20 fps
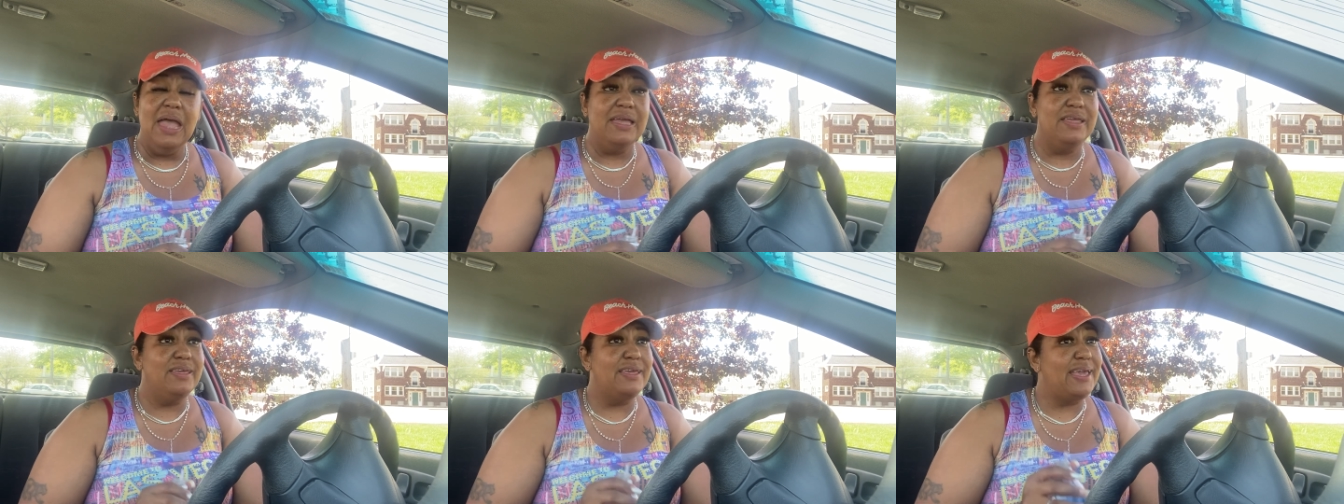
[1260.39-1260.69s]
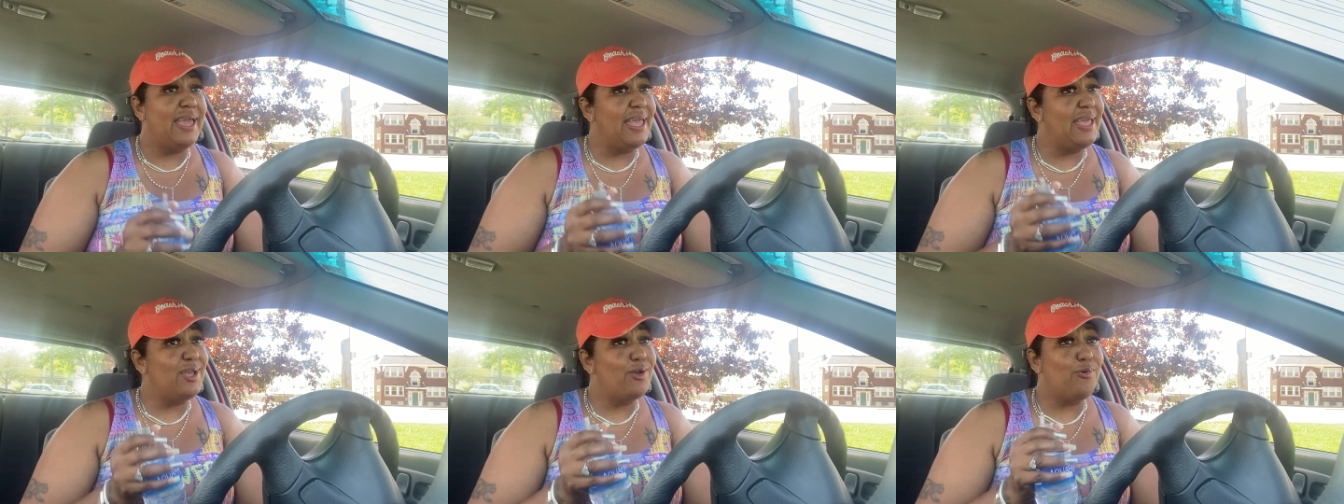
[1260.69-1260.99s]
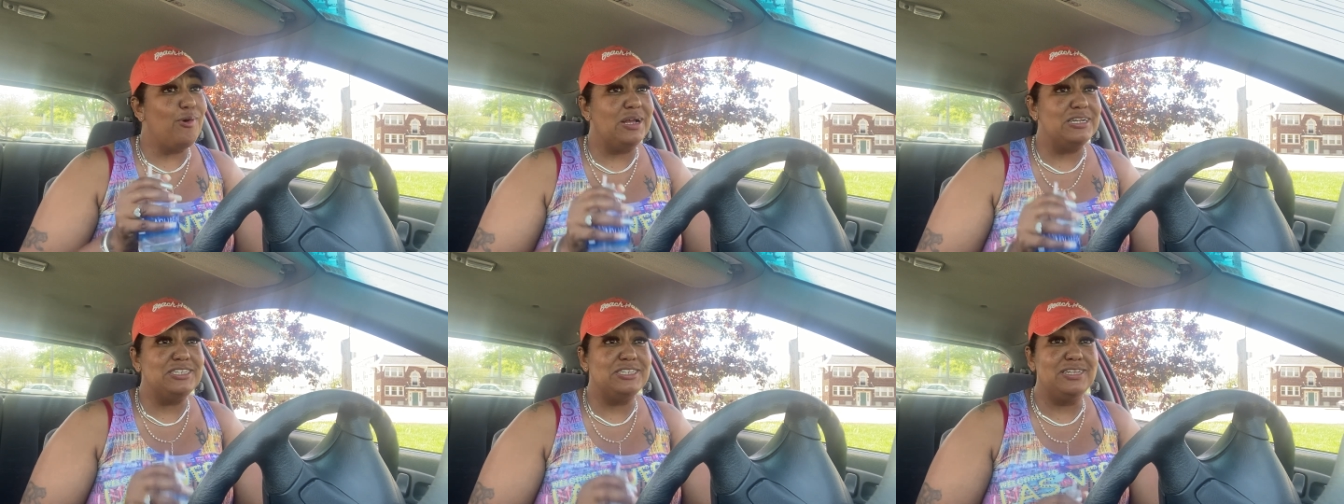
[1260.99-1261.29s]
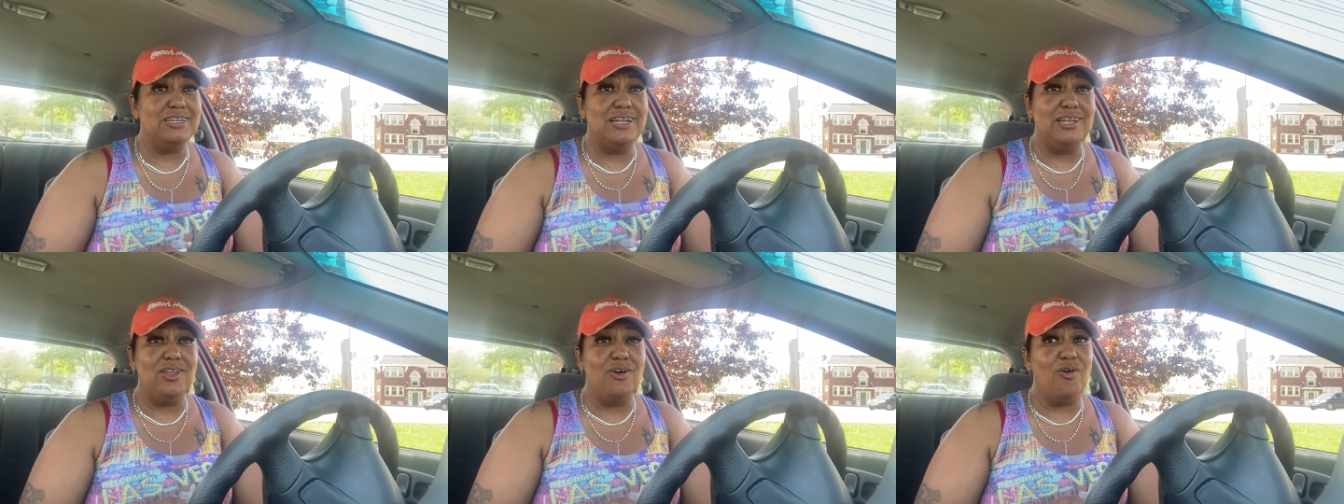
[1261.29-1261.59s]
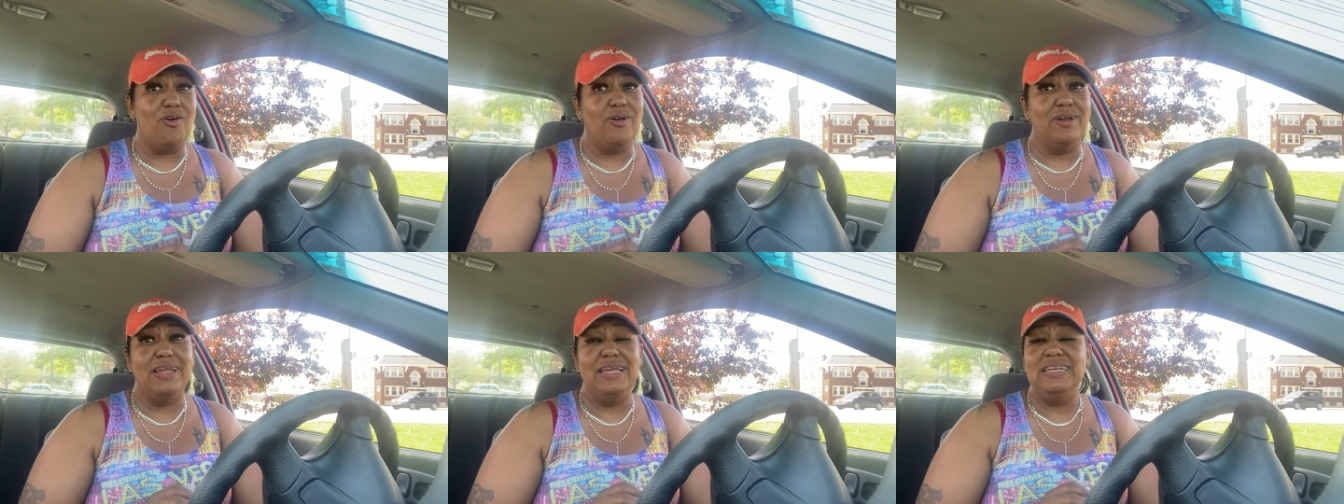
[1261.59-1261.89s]
you can't question the
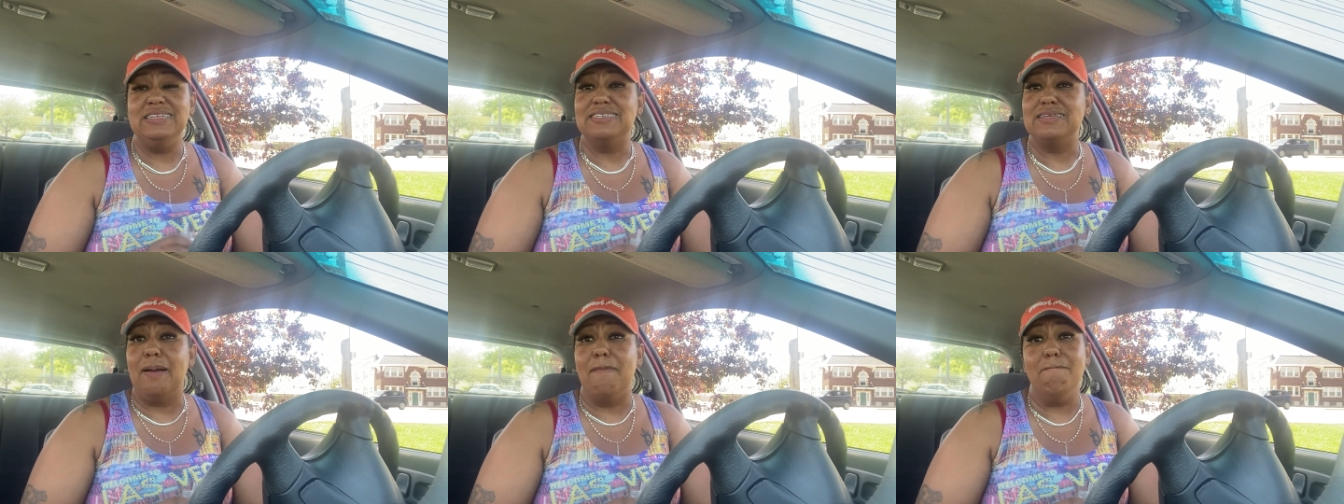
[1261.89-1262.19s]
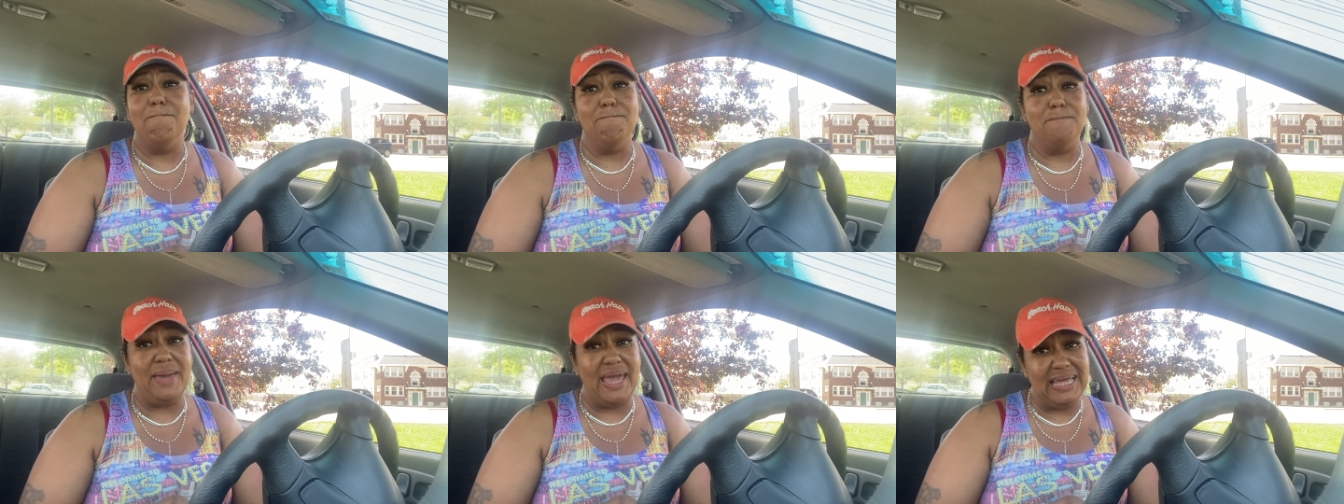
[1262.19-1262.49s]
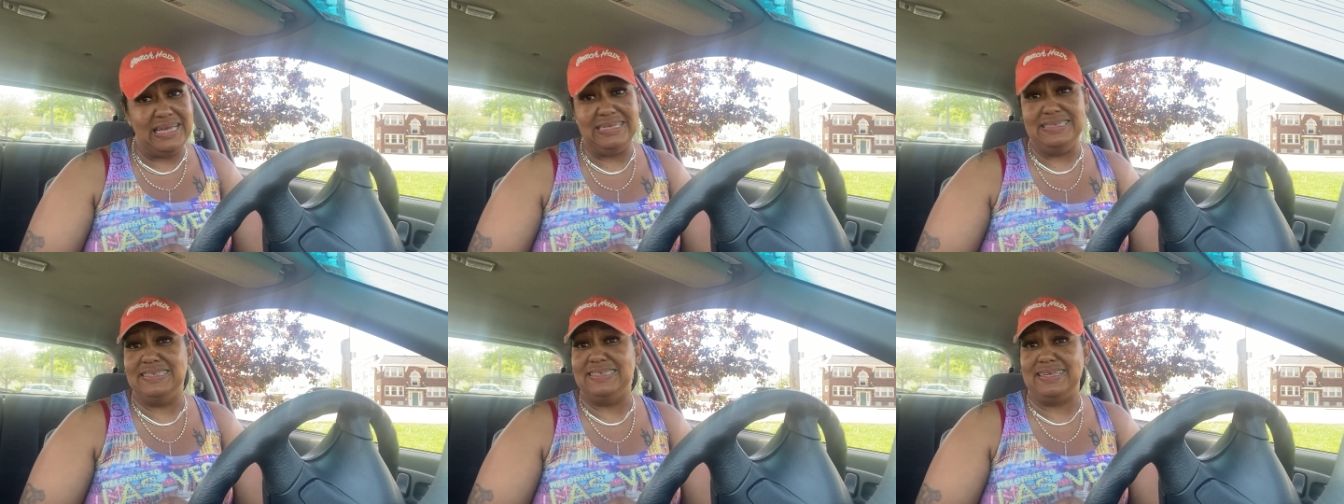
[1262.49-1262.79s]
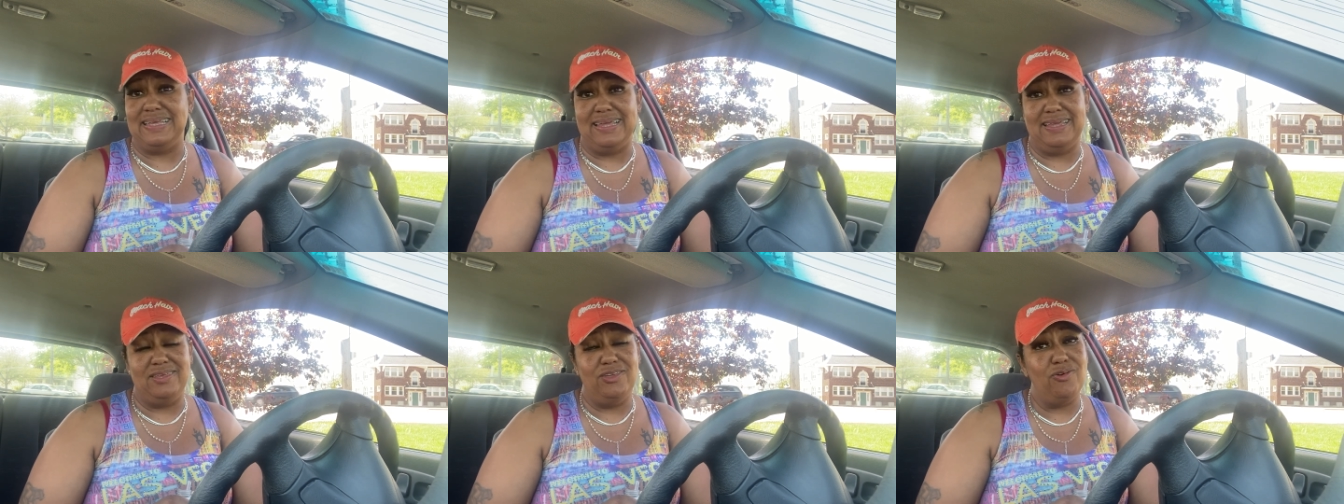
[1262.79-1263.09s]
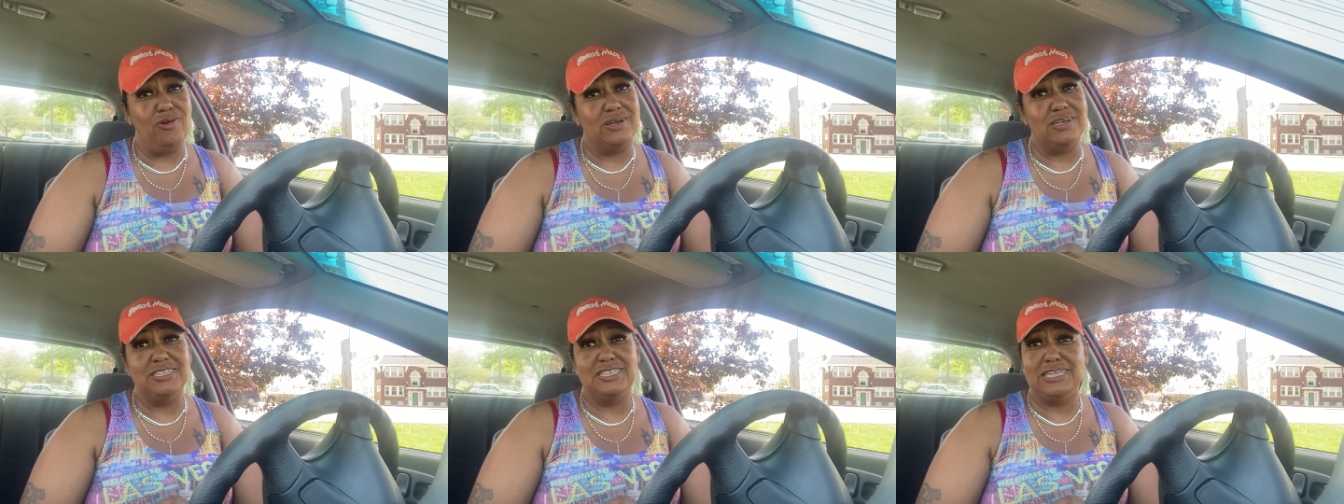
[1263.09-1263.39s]
Lord. He's amazing.
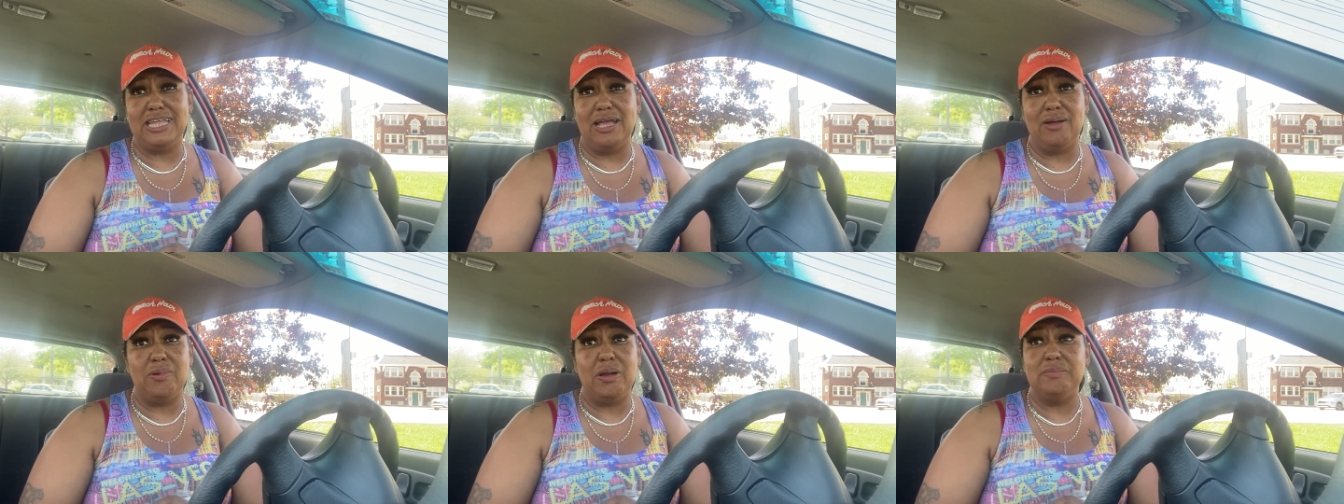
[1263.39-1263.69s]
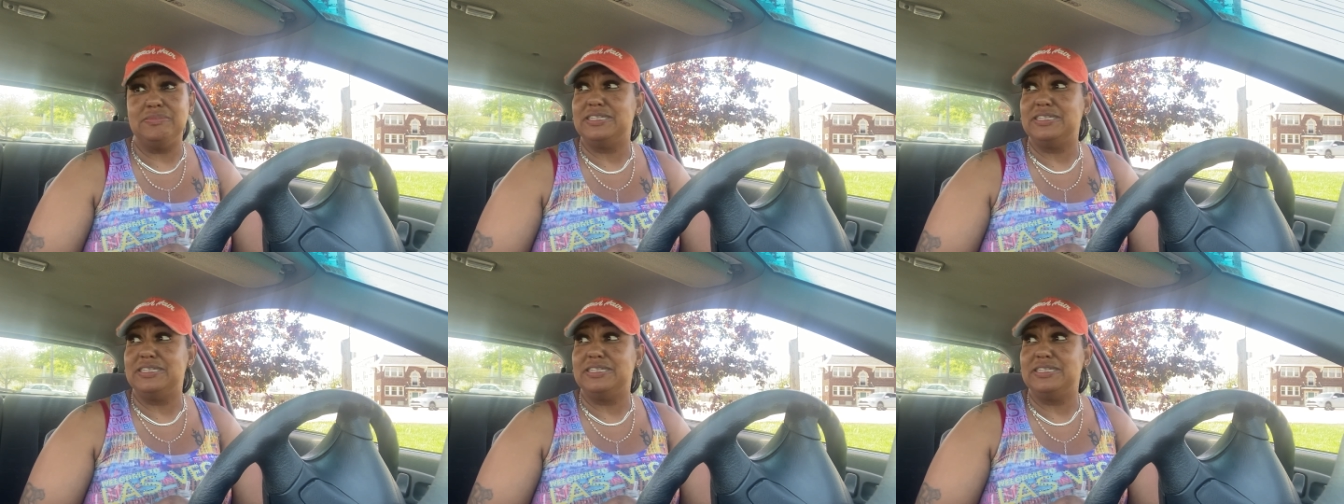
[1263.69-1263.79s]
You understand what I'm